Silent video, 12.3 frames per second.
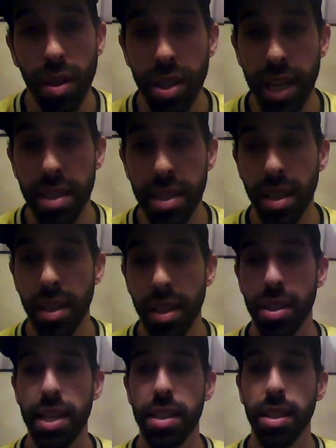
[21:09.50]
It was
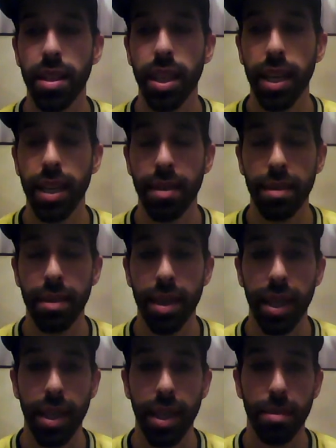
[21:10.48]
nice to
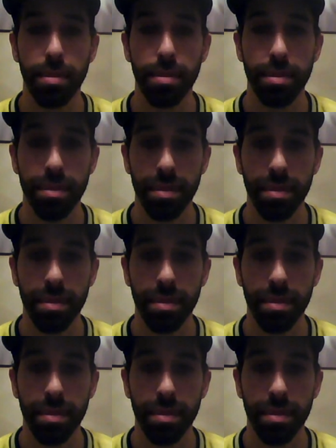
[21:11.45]
get him,